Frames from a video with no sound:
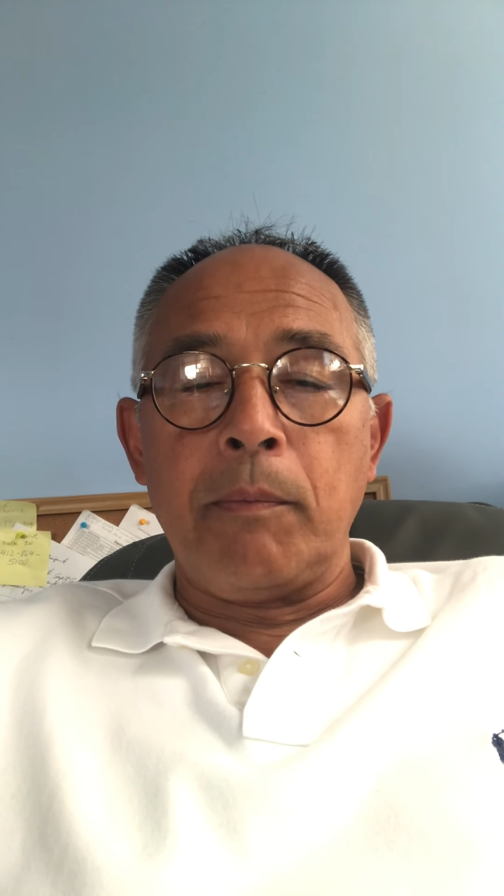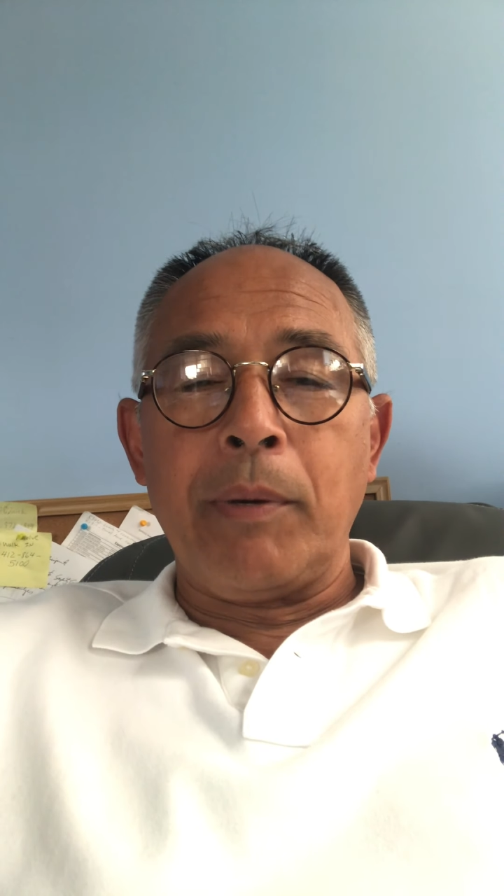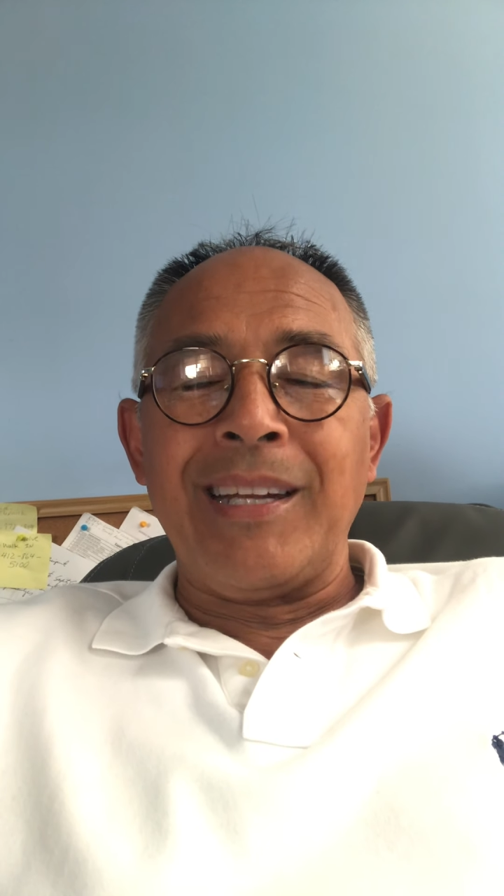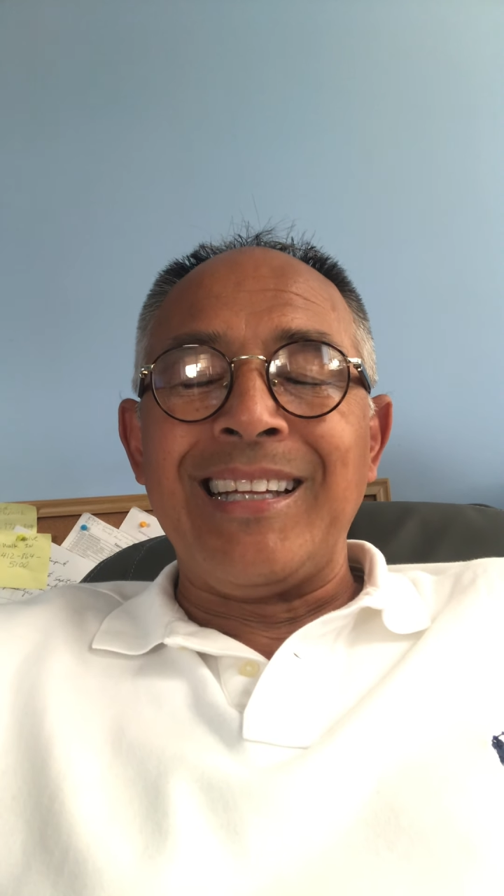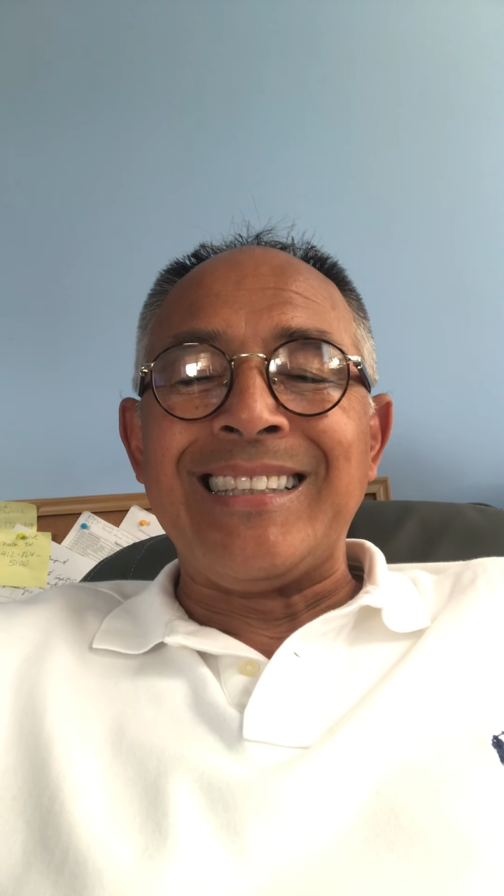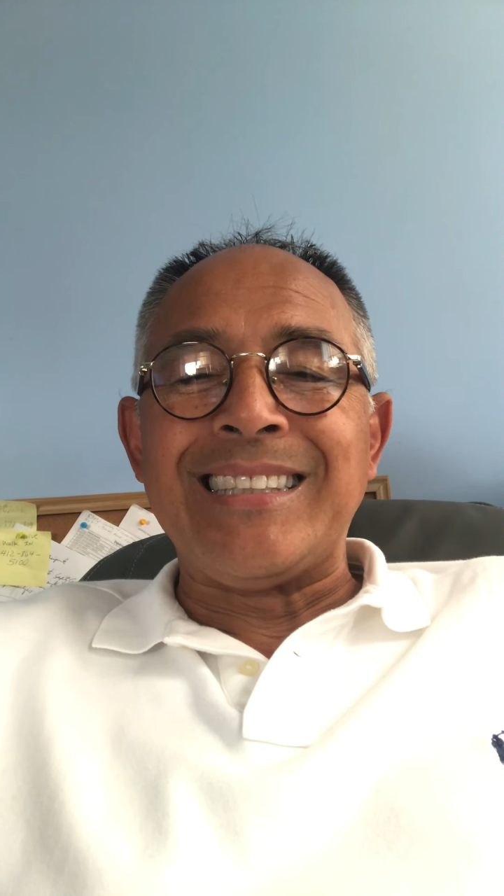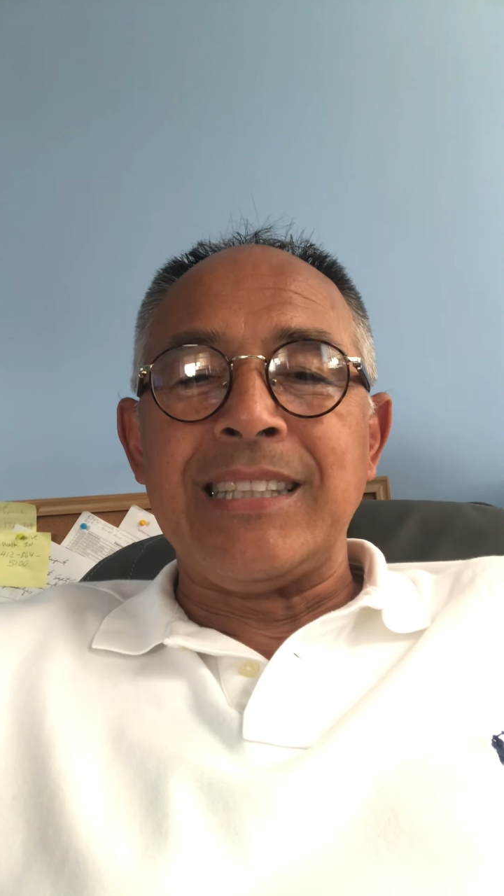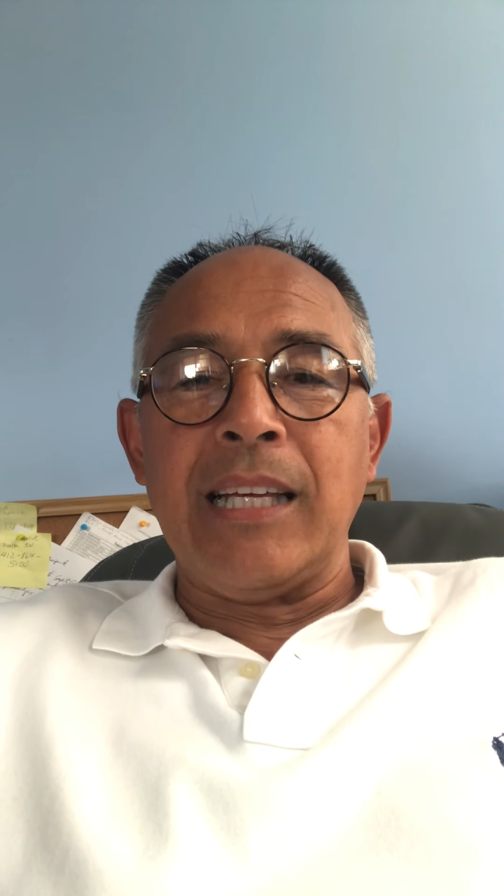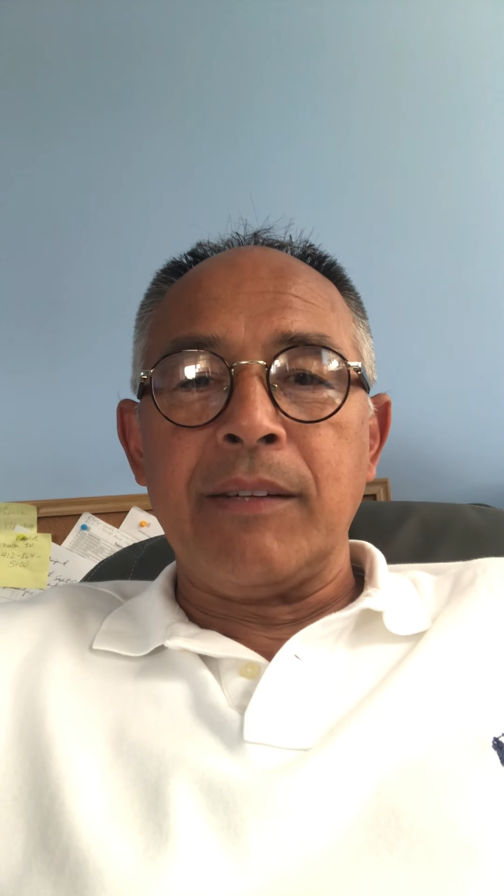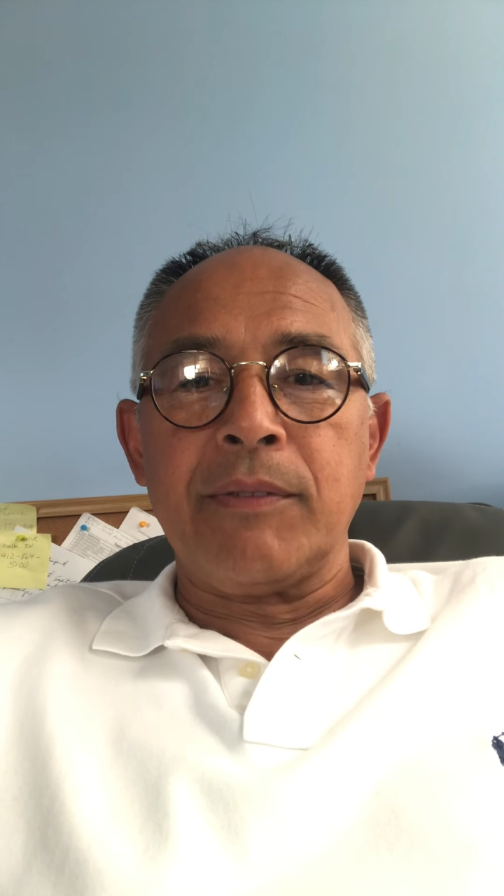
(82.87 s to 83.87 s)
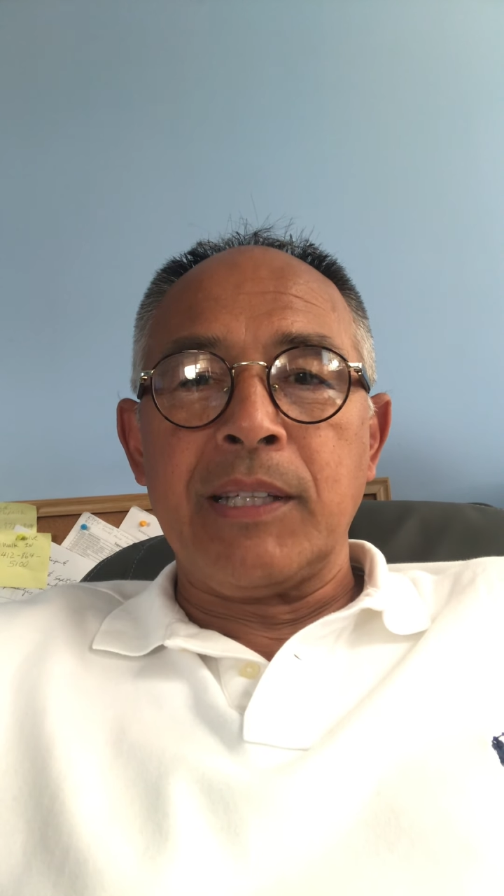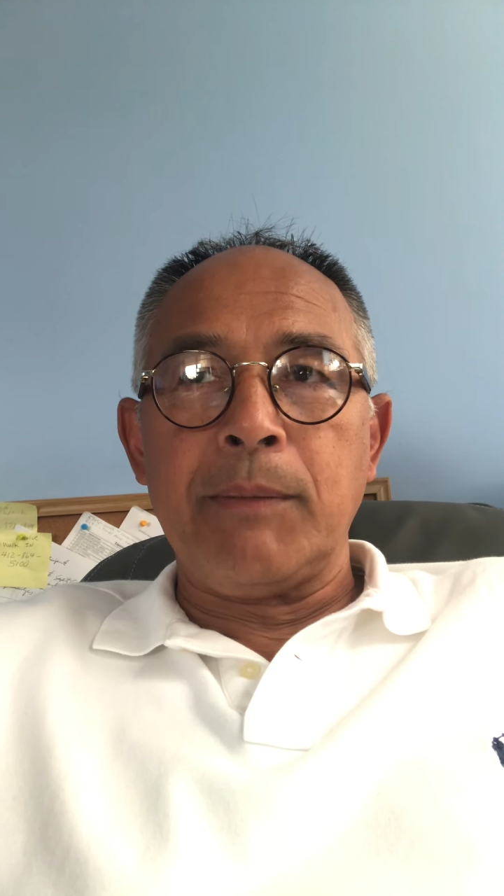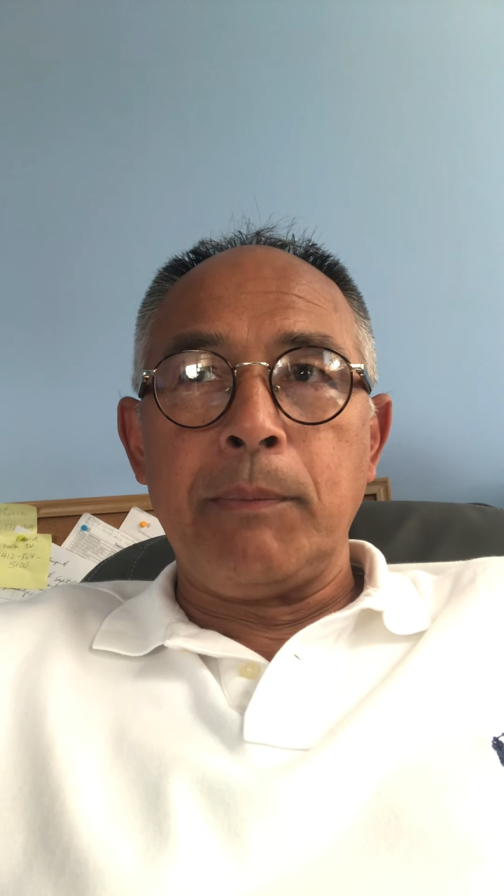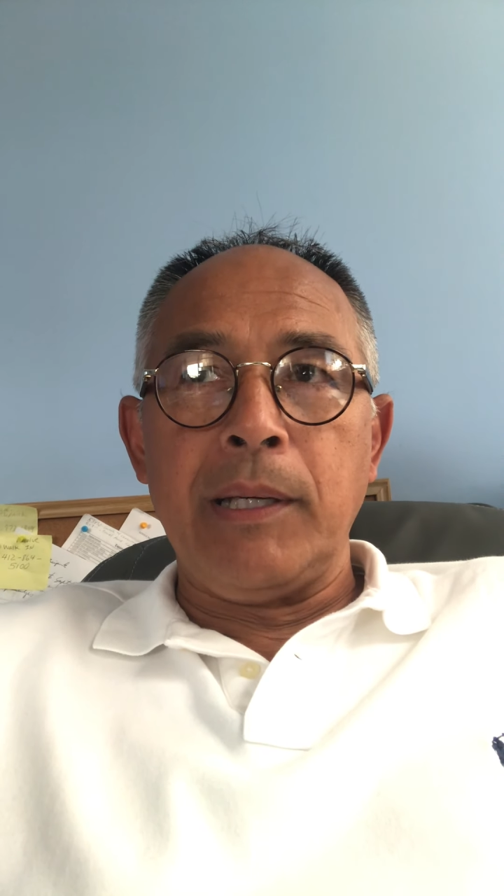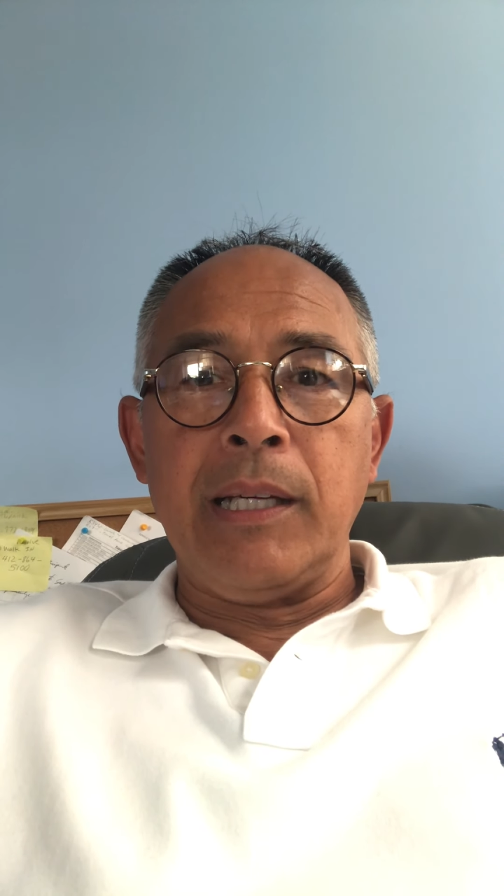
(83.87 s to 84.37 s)
but instead
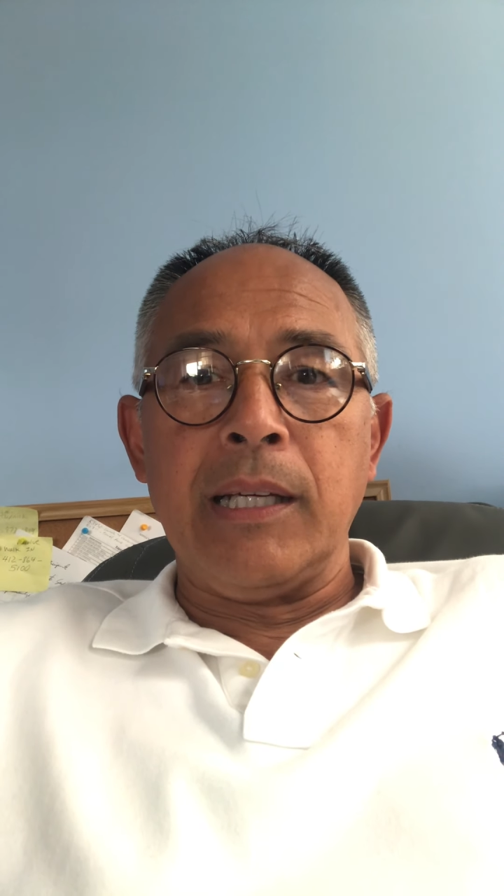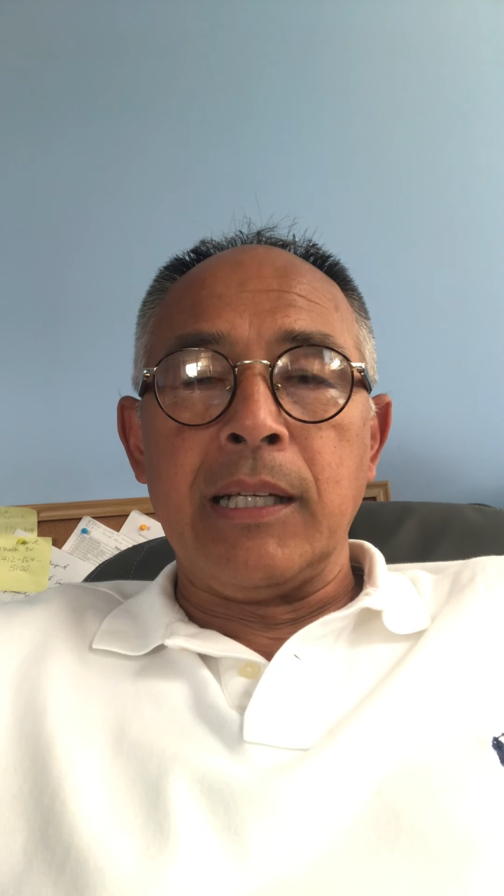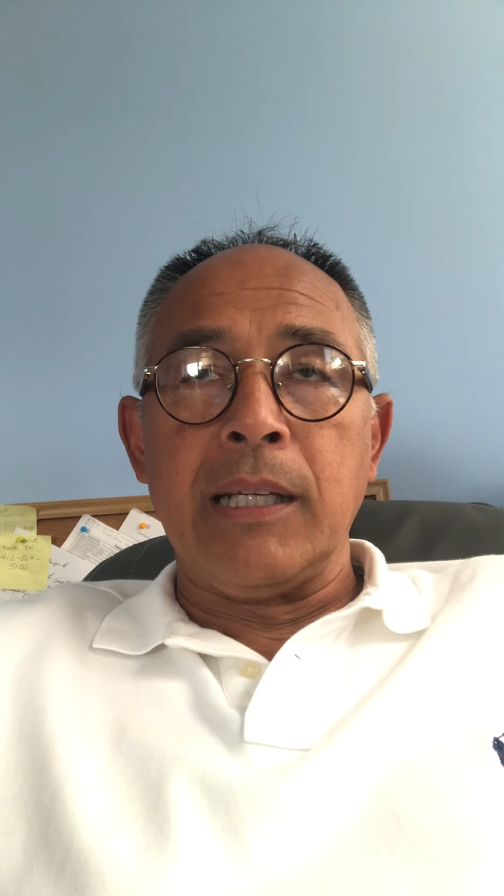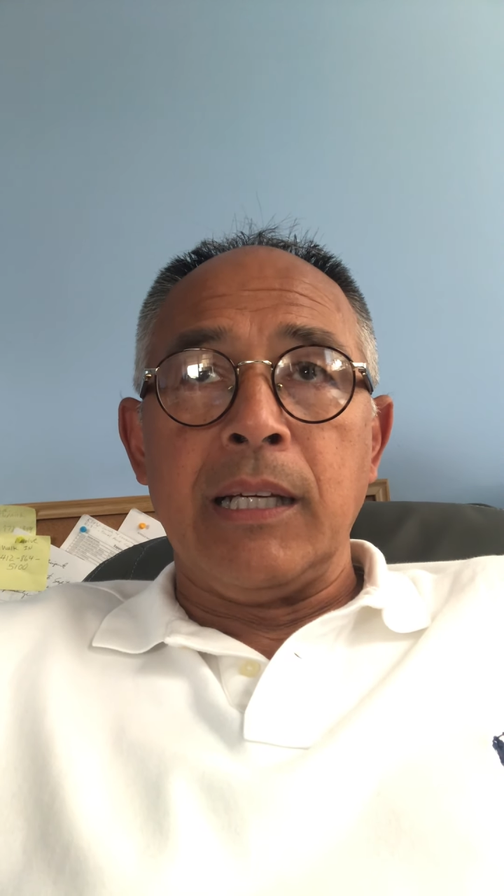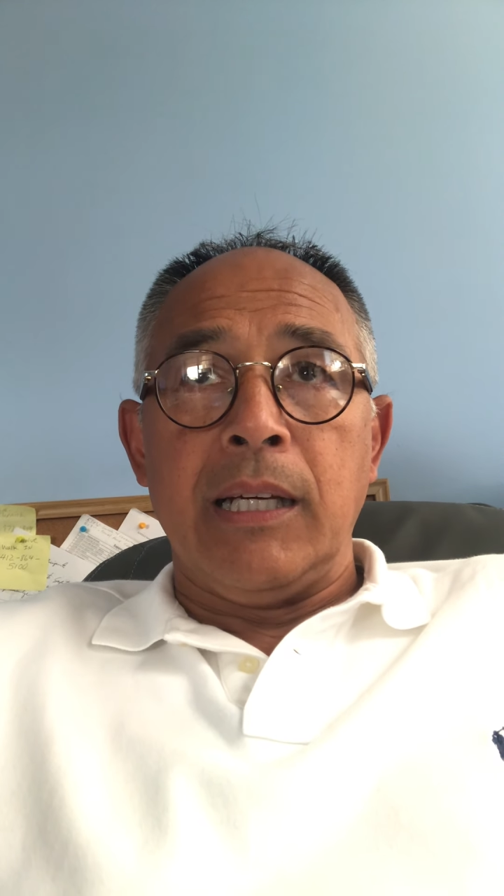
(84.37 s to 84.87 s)
of being